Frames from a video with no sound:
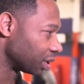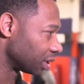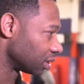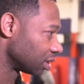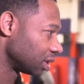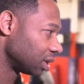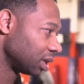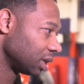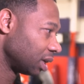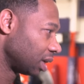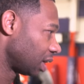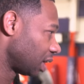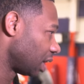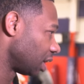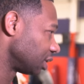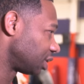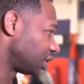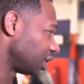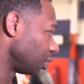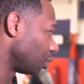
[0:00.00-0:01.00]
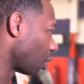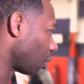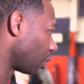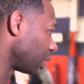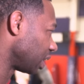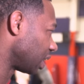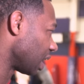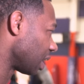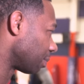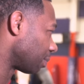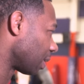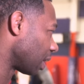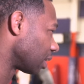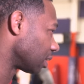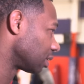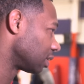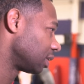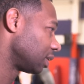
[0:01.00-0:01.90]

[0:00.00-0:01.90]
and and see what we get. But